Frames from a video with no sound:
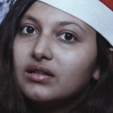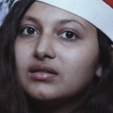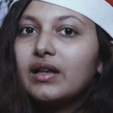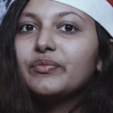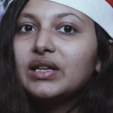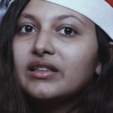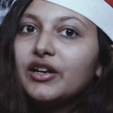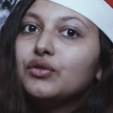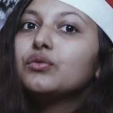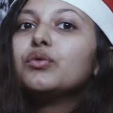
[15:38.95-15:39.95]
Something that
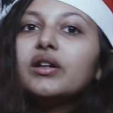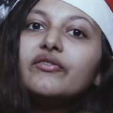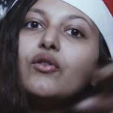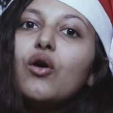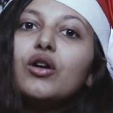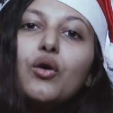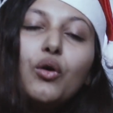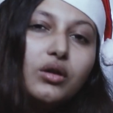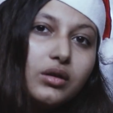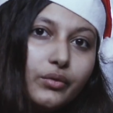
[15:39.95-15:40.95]
you would have gone
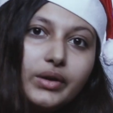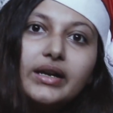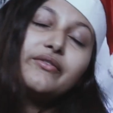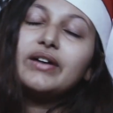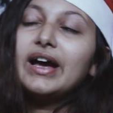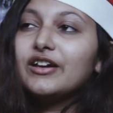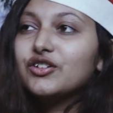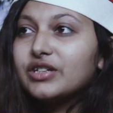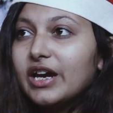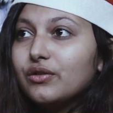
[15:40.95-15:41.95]
all the way via
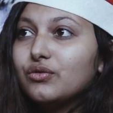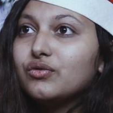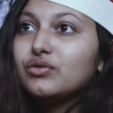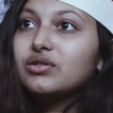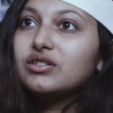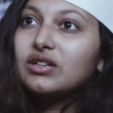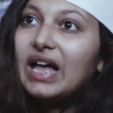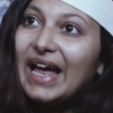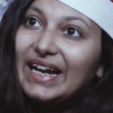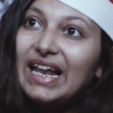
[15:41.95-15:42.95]
shadows,
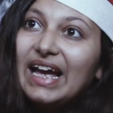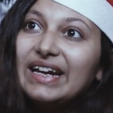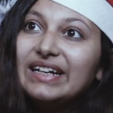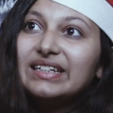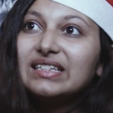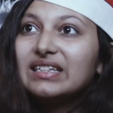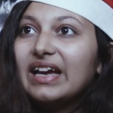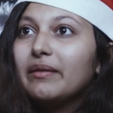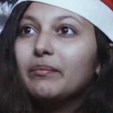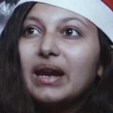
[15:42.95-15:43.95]
highlights
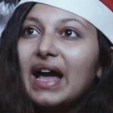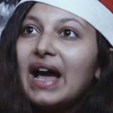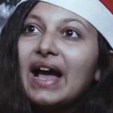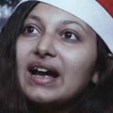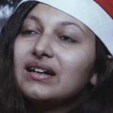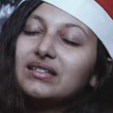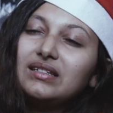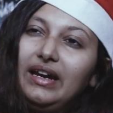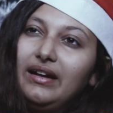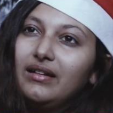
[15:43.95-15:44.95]
and blacks
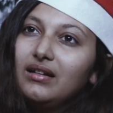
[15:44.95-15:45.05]
and